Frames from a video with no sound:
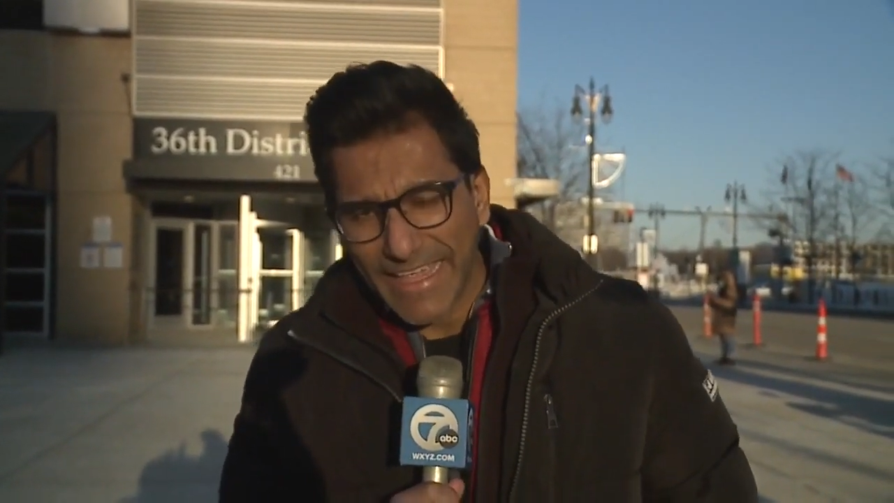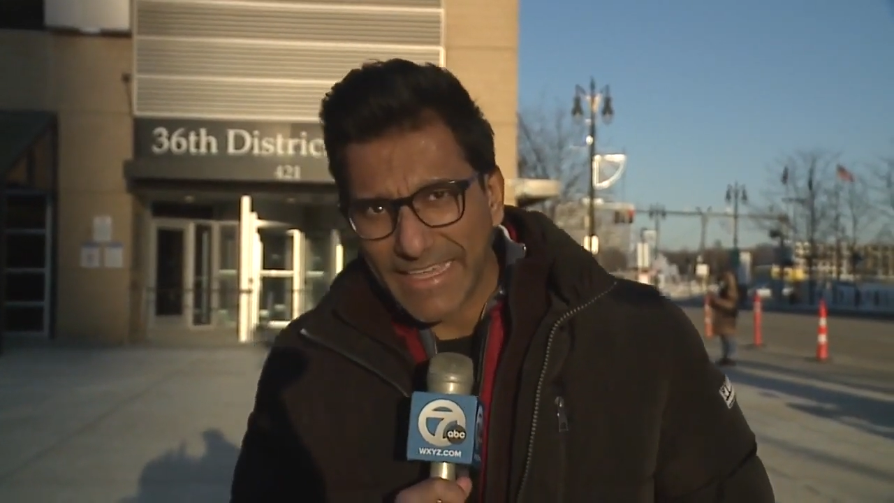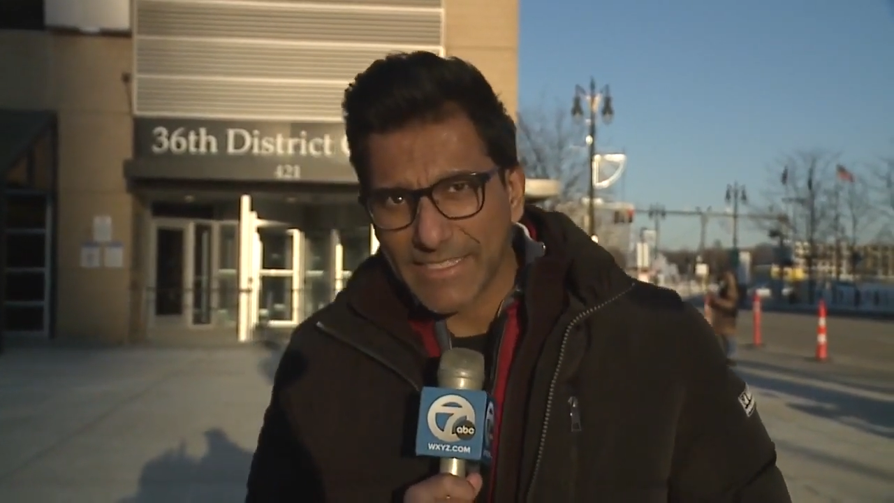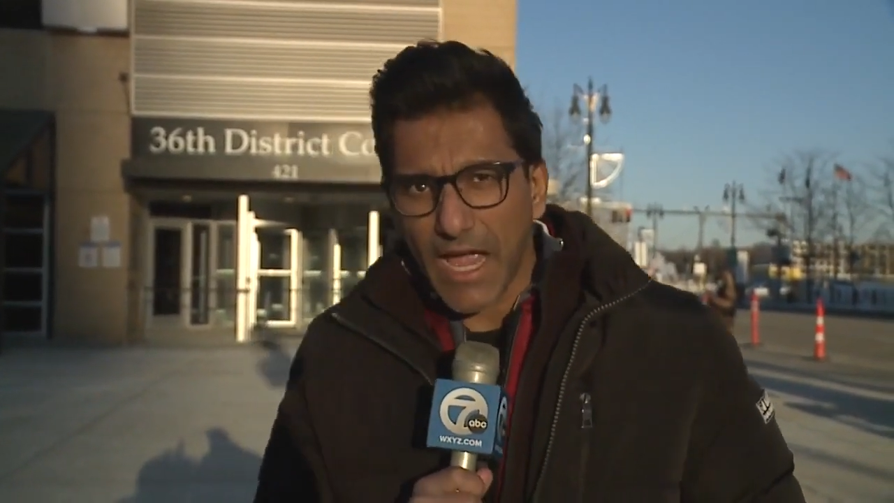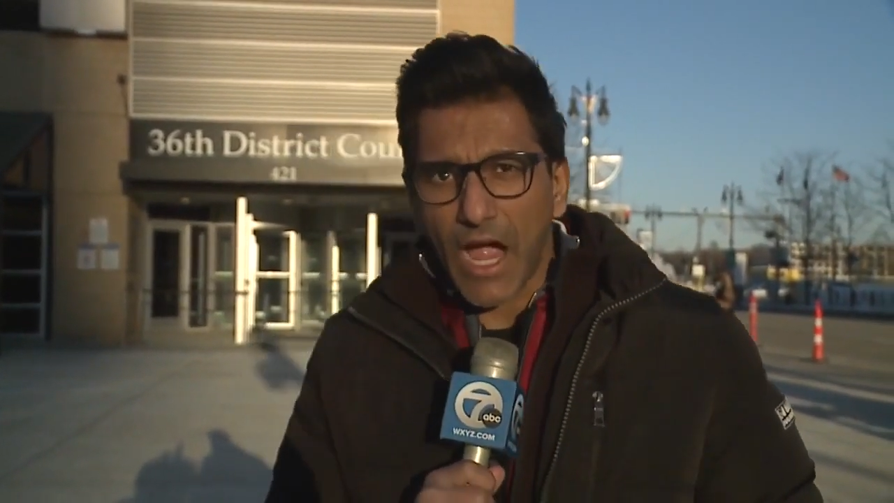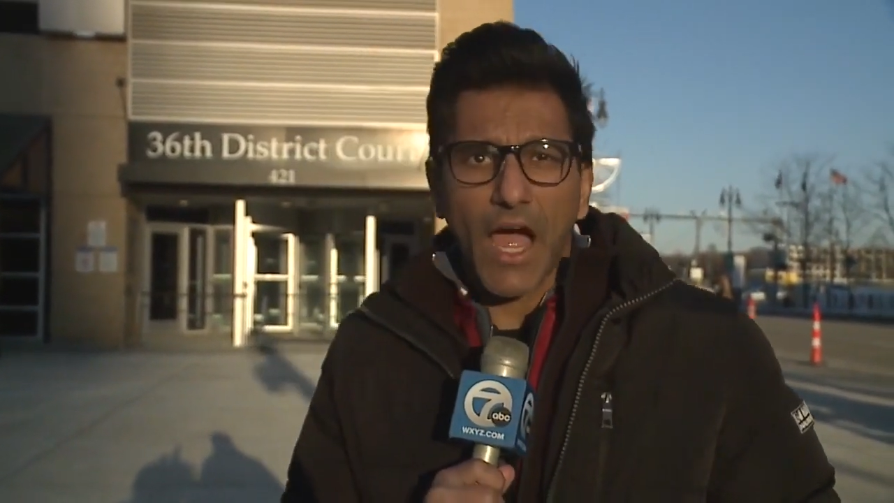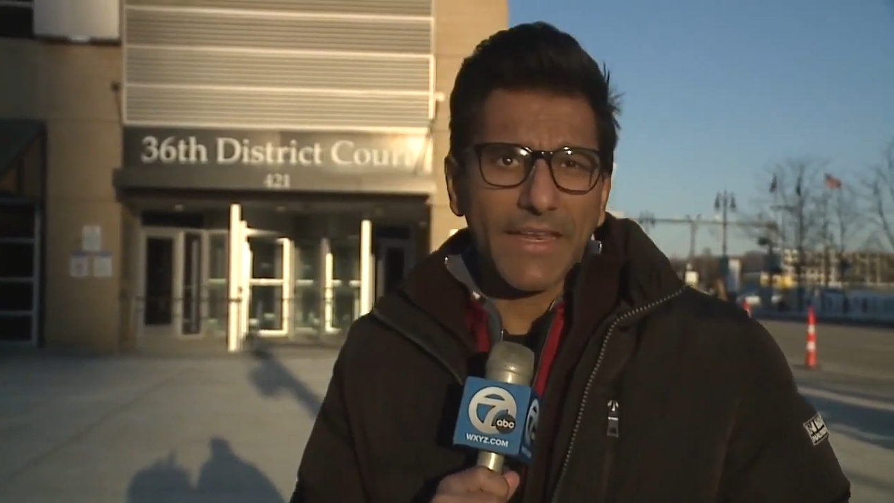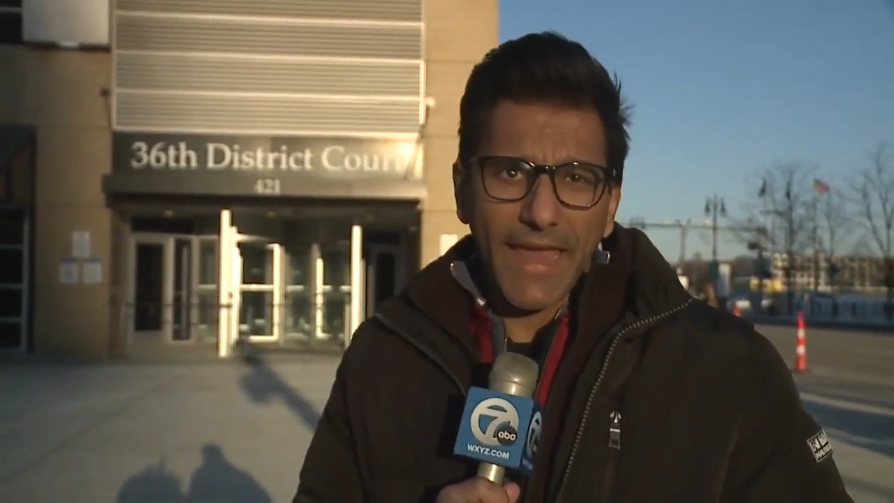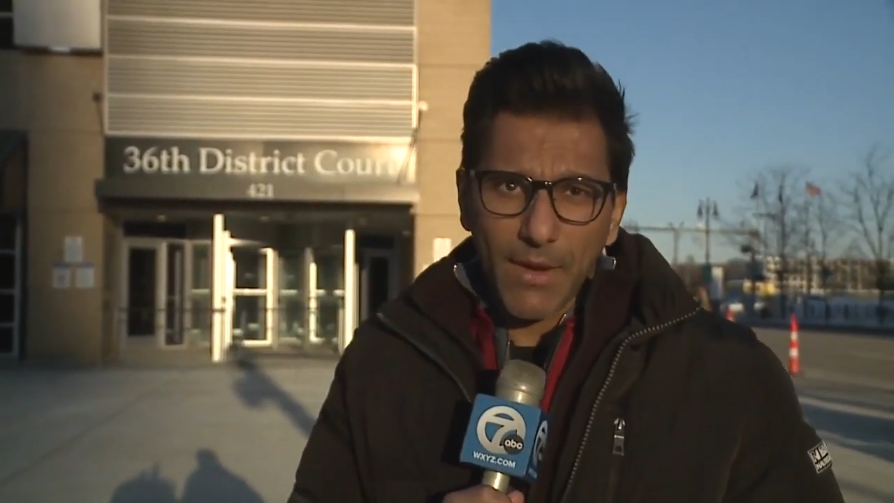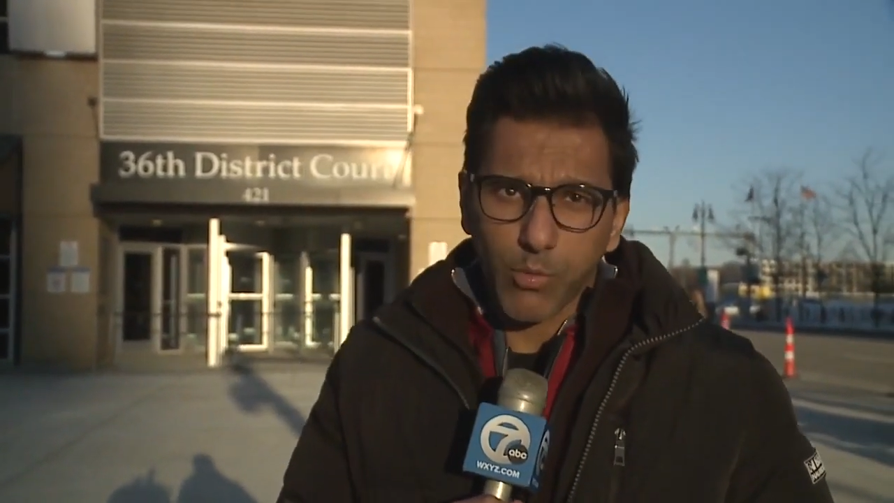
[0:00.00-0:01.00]
is
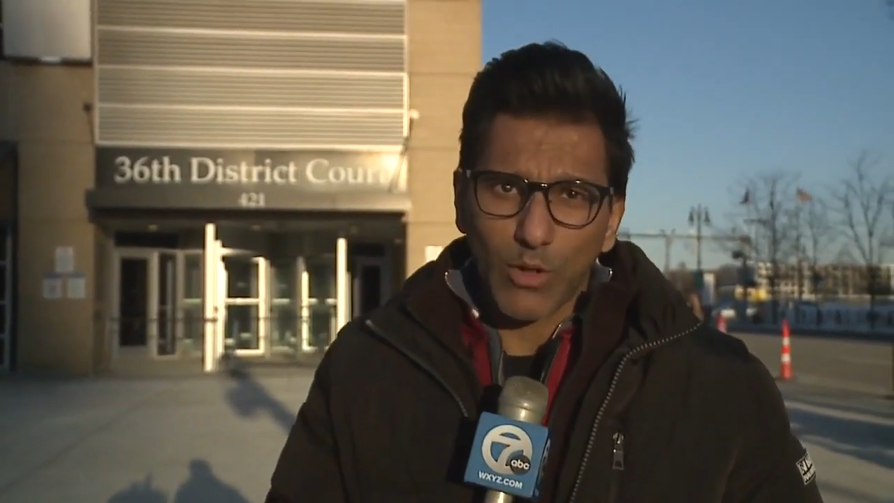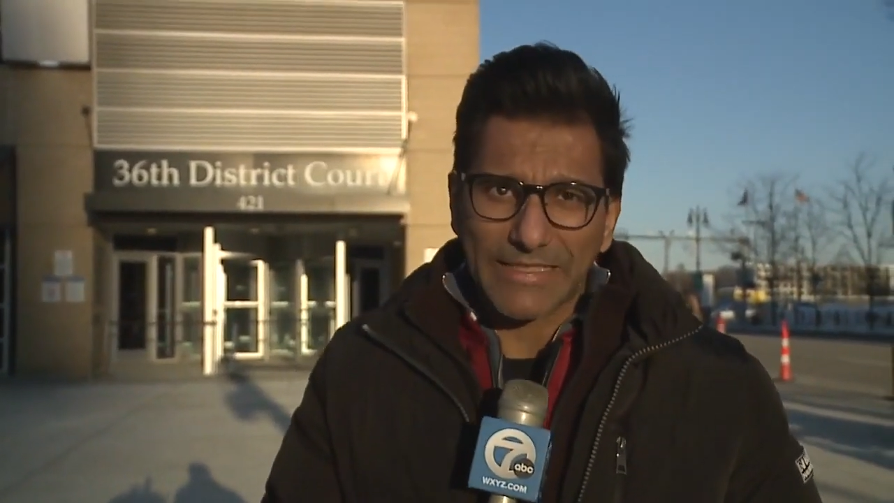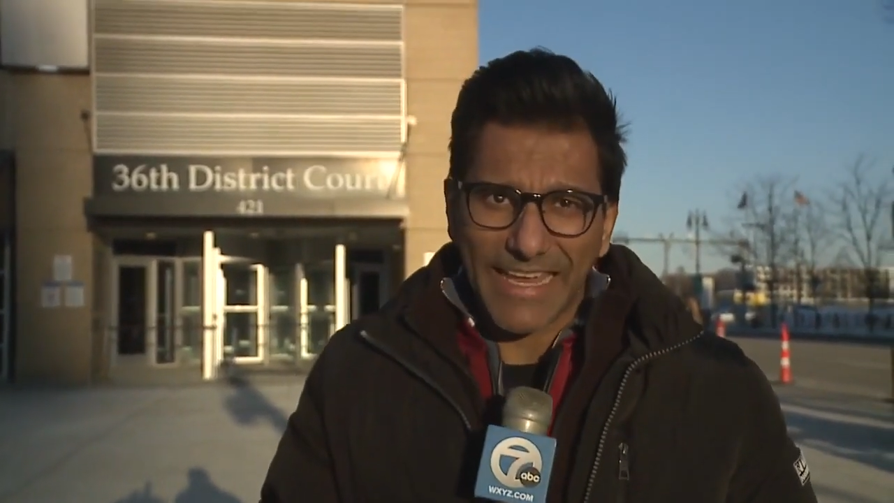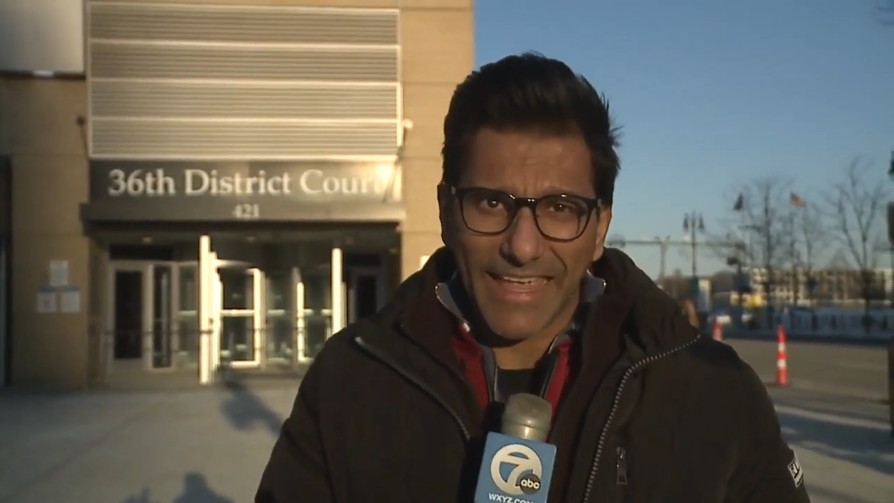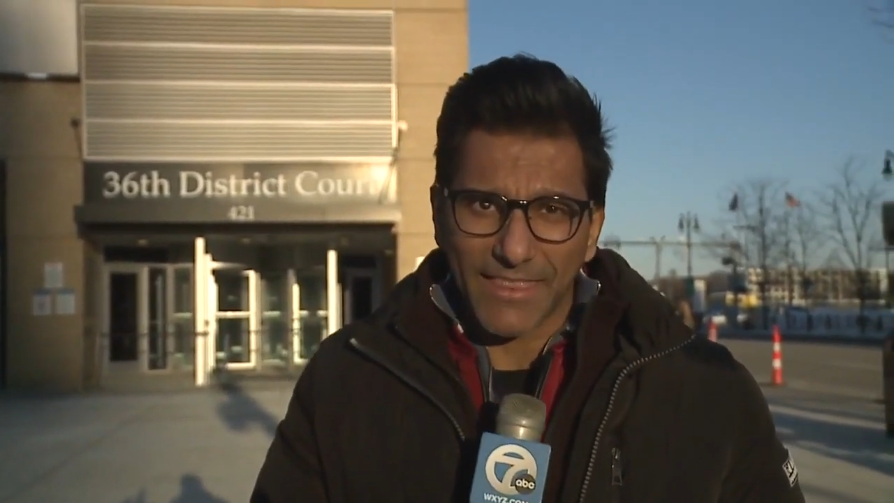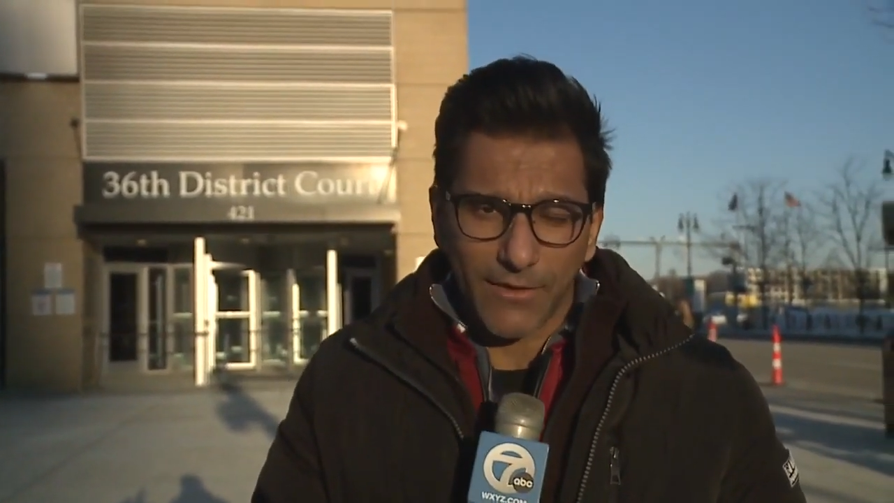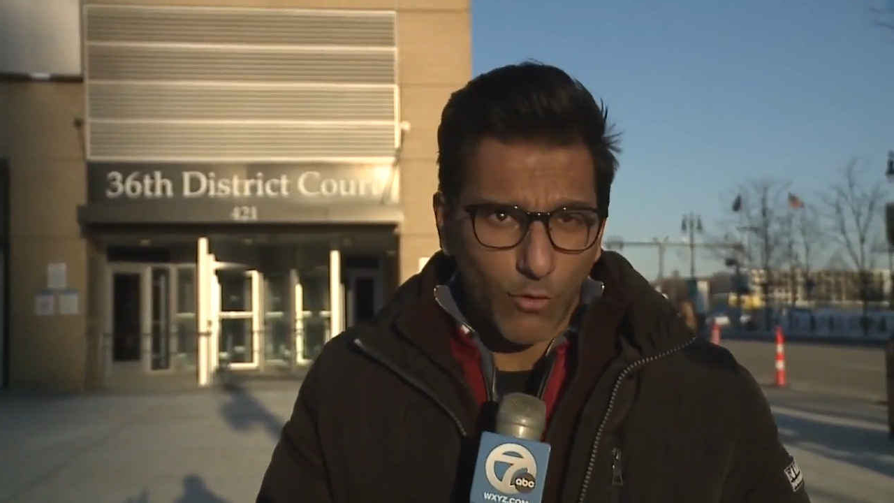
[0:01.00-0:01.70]
on April 10th.